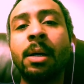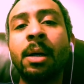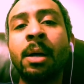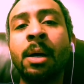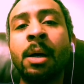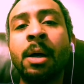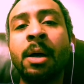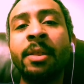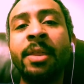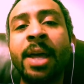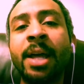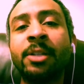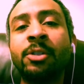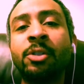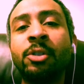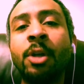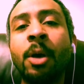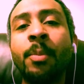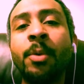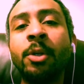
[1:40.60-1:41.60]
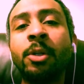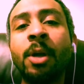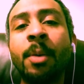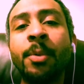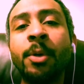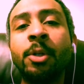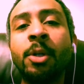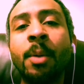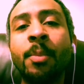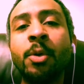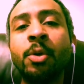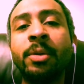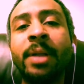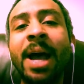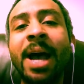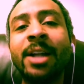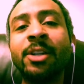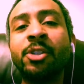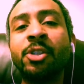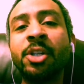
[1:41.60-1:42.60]
Uh, that's
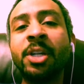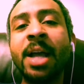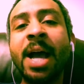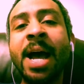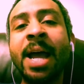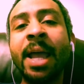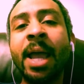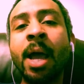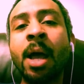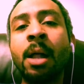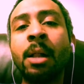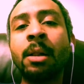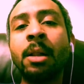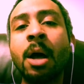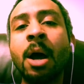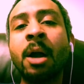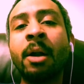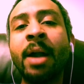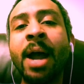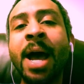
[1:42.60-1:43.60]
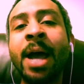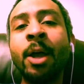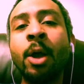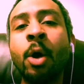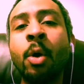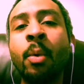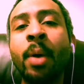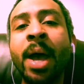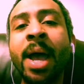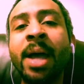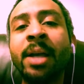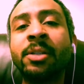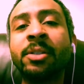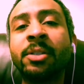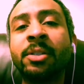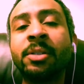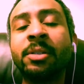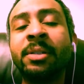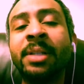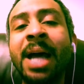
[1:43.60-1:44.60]

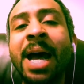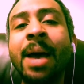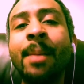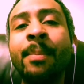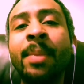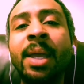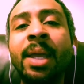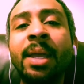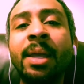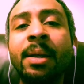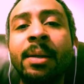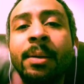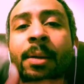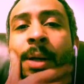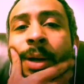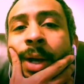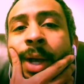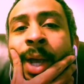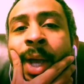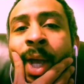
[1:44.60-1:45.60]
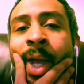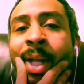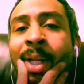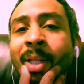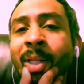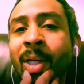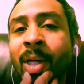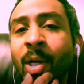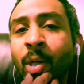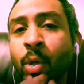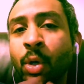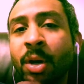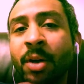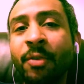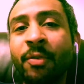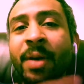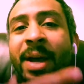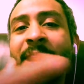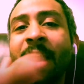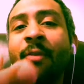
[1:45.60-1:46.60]
www.gilrios.me. And uh, you can
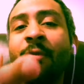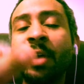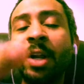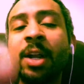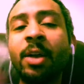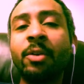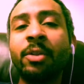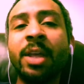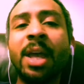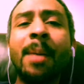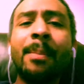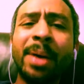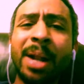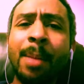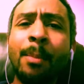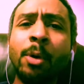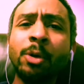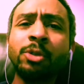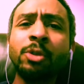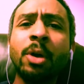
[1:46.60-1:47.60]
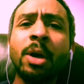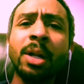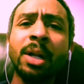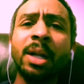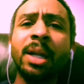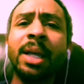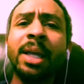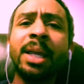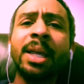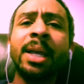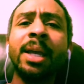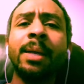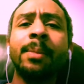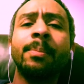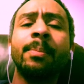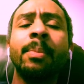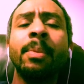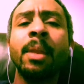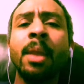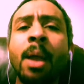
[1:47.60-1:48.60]
find that video there. But I'm also going to link it
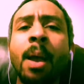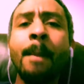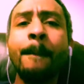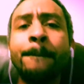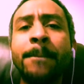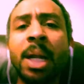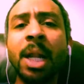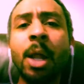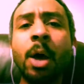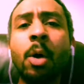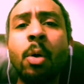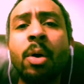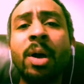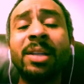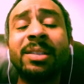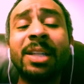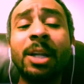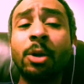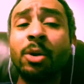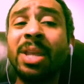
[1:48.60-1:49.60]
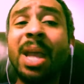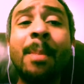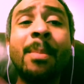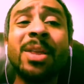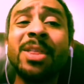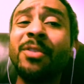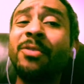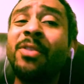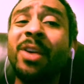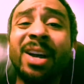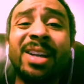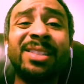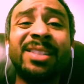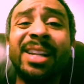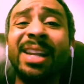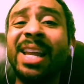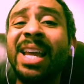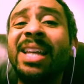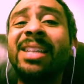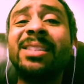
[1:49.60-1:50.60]
below because I know y'all motherfuckers are
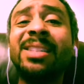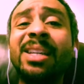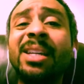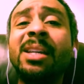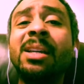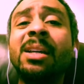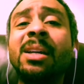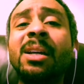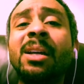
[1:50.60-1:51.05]
lazy.